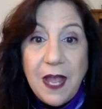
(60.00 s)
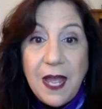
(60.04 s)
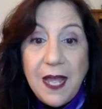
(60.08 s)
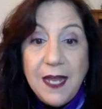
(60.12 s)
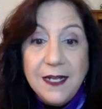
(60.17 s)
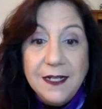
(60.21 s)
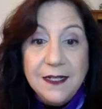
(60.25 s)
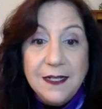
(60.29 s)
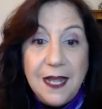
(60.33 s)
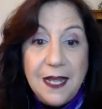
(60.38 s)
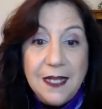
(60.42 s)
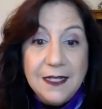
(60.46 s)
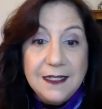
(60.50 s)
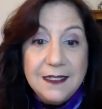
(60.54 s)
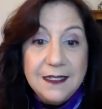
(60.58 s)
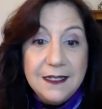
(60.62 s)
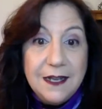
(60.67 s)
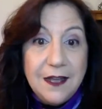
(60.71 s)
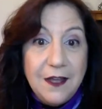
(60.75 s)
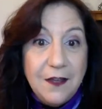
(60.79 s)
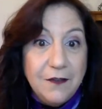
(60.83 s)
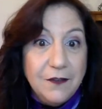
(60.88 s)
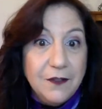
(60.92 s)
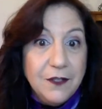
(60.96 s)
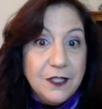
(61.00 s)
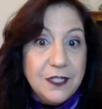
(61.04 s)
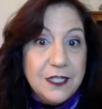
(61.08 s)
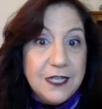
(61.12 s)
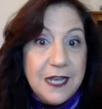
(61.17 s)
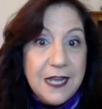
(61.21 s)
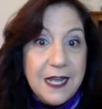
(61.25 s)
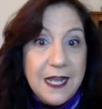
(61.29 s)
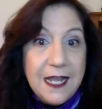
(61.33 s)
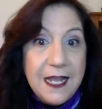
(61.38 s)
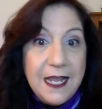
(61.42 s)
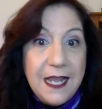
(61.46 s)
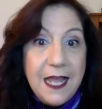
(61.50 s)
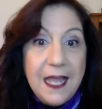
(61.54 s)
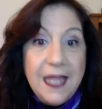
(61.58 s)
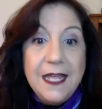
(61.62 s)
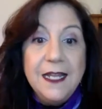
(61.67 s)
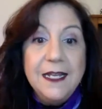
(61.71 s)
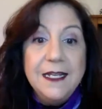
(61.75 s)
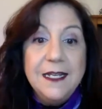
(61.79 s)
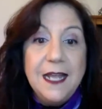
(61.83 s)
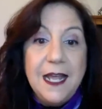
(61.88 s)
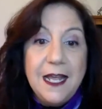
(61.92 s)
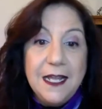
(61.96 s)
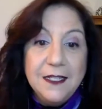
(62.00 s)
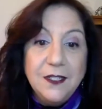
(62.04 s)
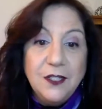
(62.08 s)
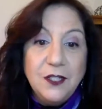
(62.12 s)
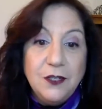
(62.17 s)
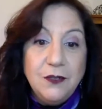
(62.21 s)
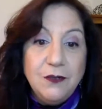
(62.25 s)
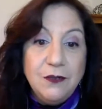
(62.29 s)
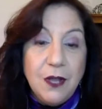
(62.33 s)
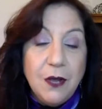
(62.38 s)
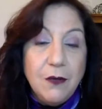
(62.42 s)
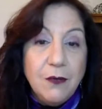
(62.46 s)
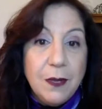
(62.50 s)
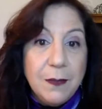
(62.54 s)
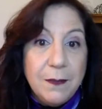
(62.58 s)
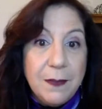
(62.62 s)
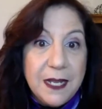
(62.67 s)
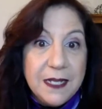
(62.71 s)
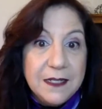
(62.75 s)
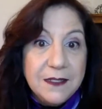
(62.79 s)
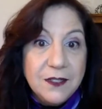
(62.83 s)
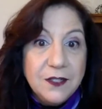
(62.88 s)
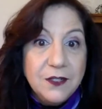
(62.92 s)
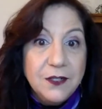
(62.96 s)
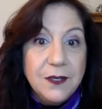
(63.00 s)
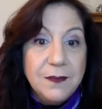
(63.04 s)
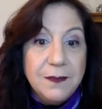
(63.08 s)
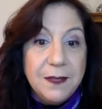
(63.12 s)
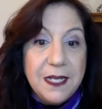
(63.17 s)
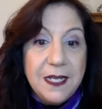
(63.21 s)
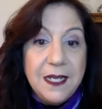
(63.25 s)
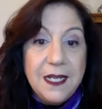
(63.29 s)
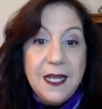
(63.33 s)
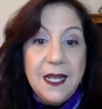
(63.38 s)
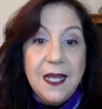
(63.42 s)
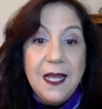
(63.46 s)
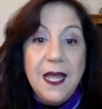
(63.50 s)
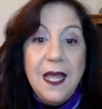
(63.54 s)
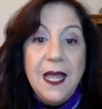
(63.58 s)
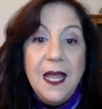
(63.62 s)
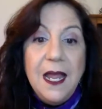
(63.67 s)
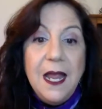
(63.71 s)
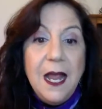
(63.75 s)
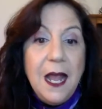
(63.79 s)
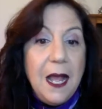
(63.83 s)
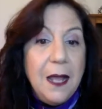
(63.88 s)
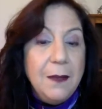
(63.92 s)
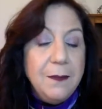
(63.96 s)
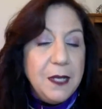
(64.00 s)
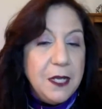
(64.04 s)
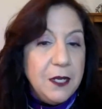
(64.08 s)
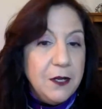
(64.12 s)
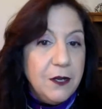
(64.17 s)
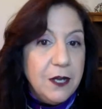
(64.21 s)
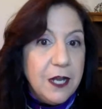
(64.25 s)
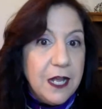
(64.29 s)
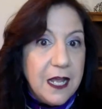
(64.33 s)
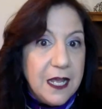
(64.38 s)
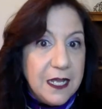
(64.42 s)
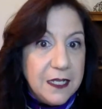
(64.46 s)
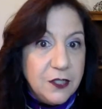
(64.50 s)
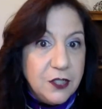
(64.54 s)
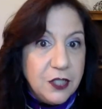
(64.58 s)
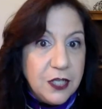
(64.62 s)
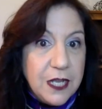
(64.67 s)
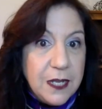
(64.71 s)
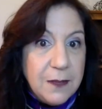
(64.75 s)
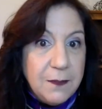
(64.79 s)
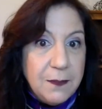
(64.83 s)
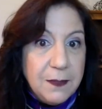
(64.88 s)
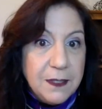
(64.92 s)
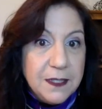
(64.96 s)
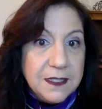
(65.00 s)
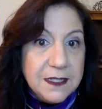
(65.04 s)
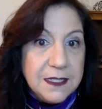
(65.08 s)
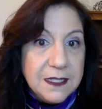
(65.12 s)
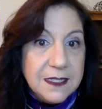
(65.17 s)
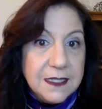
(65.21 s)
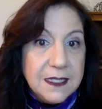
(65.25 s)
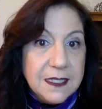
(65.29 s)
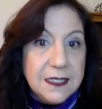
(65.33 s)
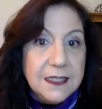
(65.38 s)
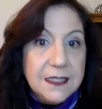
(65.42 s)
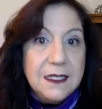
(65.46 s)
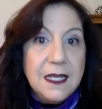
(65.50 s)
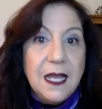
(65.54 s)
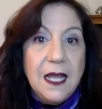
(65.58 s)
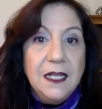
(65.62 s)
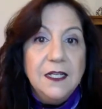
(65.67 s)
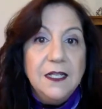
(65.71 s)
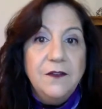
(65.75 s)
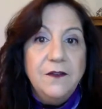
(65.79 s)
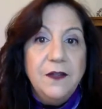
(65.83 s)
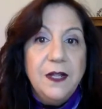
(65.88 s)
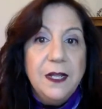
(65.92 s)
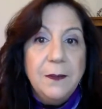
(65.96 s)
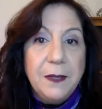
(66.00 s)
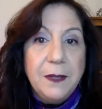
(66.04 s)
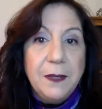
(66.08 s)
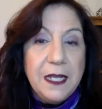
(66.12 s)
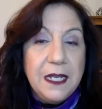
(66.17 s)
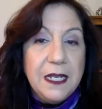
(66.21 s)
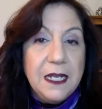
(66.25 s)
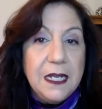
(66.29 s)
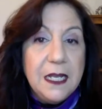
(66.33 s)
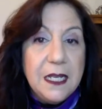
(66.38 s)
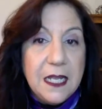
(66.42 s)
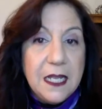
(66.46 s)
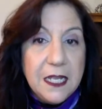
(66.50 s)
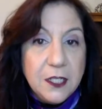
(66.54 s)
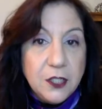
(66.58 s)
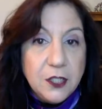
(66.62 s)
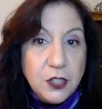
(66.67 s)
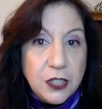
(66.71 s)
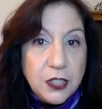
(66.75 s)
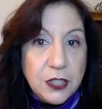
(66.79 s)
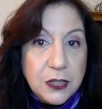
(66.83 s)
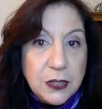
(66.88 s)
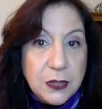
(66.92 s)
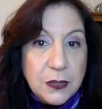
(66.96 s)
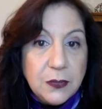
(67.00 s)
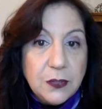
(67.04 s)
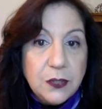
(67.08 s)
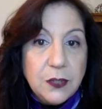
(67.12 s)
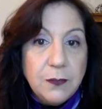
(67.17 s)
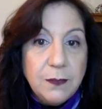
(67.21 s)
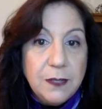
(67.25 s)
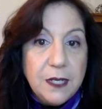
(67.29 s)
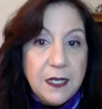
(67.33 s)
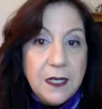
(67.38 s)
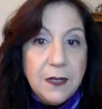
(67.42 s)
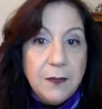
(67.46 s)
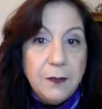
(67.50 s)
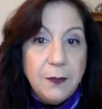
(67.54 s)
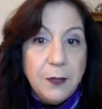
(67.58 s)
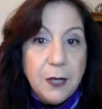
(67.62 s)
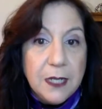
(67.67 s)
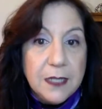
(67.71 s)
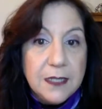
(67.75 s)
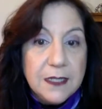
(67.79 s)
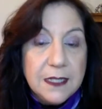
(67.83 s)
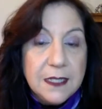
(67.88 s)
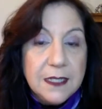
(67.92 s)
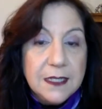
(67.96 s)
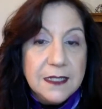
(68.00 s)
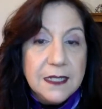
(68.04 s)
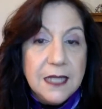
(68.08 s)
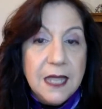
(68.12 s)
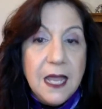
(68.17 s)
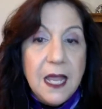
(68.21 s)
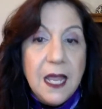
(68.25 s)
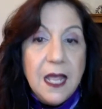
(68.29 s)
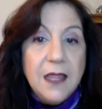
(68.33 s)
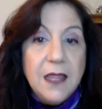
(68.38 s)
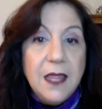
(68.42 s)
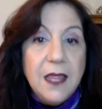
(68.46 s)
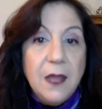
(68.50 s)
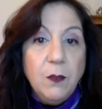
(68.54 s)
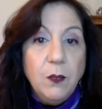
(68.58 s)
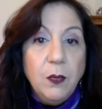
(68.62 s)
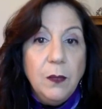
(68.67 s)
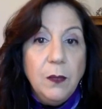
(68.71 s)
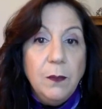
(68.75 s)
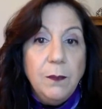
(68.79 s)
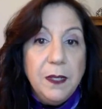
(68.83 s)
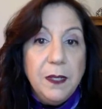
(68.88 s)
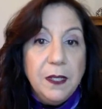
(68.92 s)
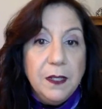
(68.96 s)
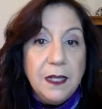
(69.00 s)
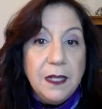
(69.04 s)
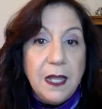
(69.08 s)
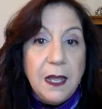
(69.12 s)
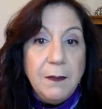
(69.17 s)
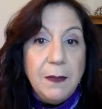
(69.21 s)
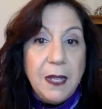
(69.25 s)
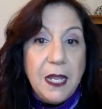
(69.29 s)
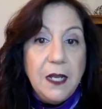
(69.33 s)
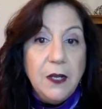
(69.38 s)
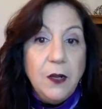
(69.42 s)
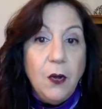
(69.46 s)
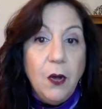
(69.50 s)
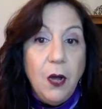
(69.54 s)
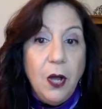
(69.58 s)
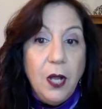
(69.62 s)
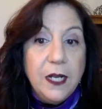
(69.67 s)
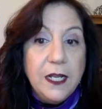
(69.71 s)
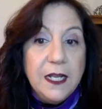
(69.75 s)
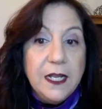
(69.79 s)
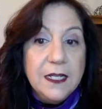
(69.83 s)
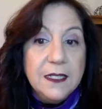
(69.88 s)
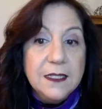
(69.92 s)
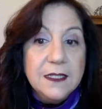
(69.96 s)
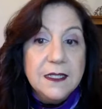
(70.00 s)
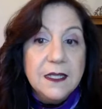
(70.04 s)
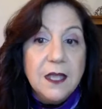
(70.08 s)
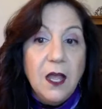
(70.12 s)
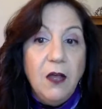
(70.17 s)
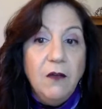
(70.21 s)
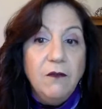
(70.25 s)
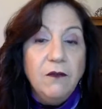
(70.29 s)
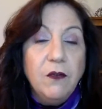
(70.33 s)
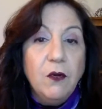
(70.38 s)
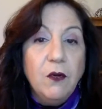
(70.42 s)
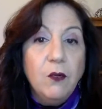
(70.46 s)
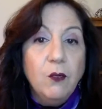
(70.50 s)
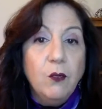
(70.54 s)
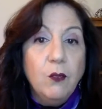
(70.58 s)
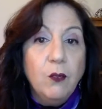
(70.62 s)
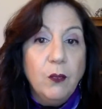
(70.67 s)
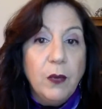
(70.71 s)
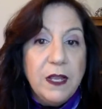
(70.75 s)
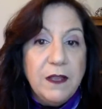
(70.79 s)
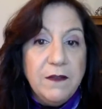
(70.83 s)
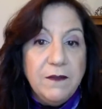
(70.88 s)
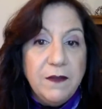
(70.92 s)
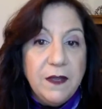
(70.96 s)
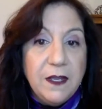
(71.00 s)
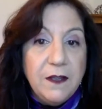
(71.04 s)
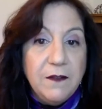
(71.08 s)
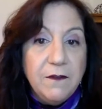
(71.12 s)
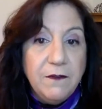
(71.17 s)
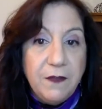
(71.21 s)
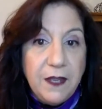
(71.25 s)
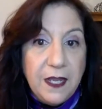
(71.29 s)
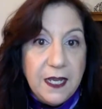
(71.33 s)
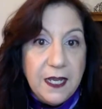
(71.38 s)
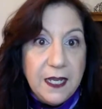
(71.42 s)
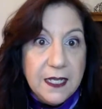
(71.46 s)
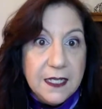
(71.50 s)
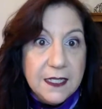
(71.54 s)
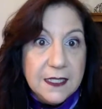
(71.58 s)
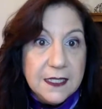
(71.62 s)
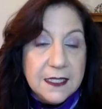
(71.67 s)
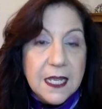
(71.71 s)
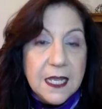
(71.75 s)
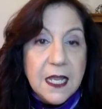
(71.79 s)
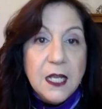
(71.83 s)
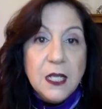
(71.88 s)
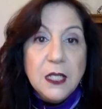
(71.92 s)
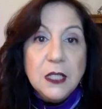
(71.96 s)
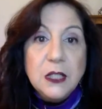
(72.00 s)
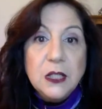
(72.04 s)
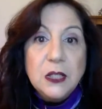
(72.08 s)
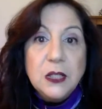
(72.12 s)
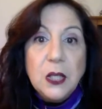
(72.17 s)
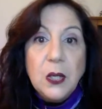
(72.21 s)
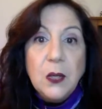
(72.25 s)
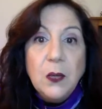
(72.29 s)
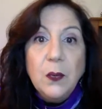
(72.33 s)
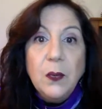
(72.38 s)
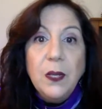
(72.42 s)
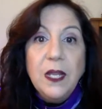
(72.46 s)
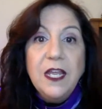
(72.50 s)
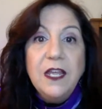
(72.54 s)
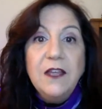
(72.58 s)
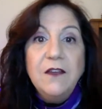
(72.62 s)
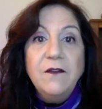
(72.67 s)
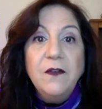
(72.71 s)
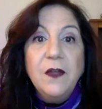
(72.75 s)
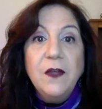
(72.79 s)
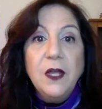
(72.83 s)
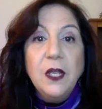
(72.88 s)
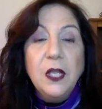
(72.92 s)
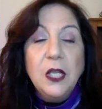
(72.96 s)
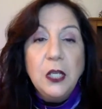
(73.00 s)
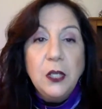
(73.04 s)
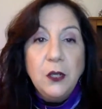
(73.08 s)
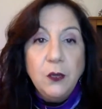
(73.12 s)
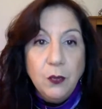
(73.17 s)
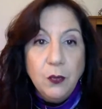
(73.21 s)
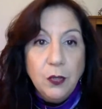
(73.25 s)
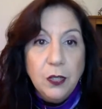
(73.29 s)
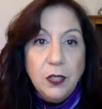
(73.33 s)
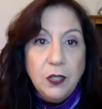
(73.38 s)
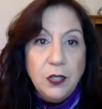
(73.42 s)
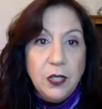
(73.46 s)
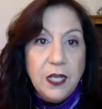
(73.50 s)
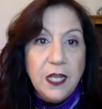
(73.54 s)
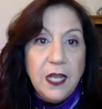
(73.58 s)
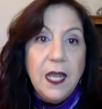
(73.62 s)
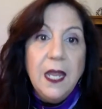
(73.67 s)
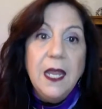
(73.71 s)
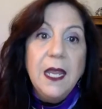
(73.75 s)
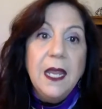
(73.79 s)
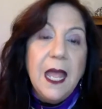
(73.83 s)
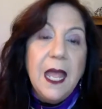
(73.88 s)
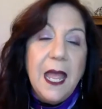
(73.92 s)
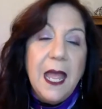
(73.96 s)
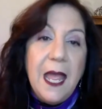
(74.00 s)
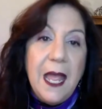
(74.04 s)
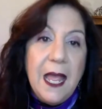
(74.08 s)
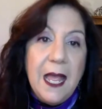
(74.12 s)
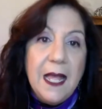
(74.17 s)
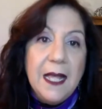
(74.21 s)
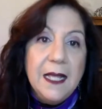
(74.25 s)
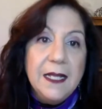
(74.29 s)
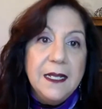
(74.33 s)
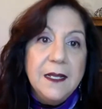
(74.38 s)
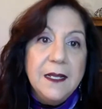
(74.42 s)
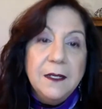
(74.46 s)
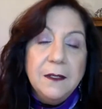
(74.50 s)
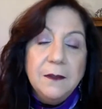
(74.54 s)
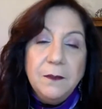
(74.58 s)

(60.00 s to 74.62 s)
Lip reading: got a lot to cover today. And as you know, at Master It Media, I'm here to educate businesses on developing an engaging social media presence that will build them an audience of raving fans. So if you're looking at